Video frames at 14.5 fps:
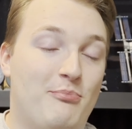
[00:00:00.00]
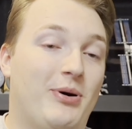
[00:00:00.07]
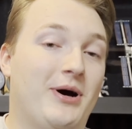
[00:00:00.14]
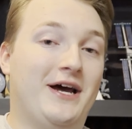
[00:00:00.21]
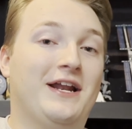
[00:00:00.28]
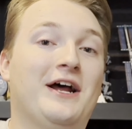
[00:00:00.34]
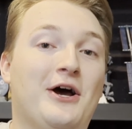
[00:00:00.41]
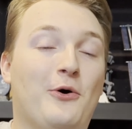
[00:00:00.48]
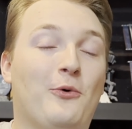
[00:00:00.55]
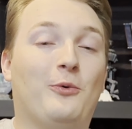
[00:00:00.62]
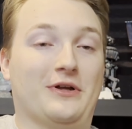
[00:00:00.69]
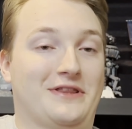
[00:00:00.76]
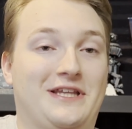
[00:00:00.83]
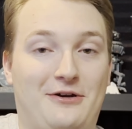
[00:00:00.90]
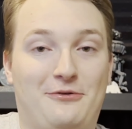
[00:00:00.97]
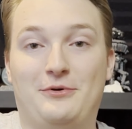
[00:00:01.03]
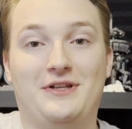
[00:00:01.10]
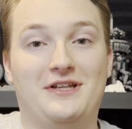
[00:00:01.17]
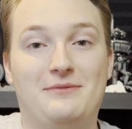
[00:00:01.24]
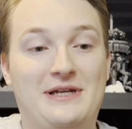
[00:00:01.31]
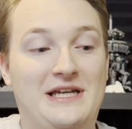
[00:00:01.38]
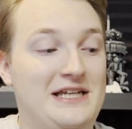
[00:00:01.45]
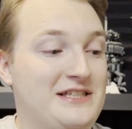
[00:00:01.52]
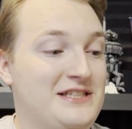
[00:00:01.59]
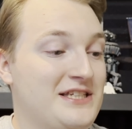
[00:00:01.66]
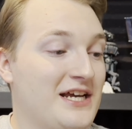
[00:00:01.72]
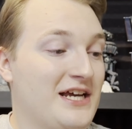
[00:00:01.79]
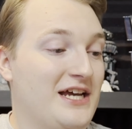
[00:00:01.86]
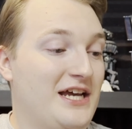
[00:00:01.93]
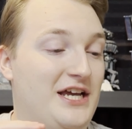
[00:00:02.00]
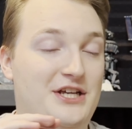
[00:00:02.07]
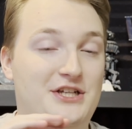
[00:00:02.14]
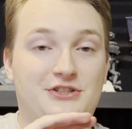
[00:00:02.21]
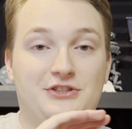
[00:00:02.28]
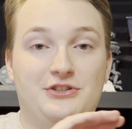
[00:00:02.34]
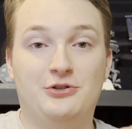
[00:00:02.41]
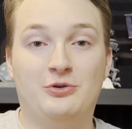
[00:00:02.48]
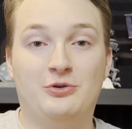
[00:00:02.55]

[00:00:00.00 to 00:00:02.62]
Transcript: But what that really means is you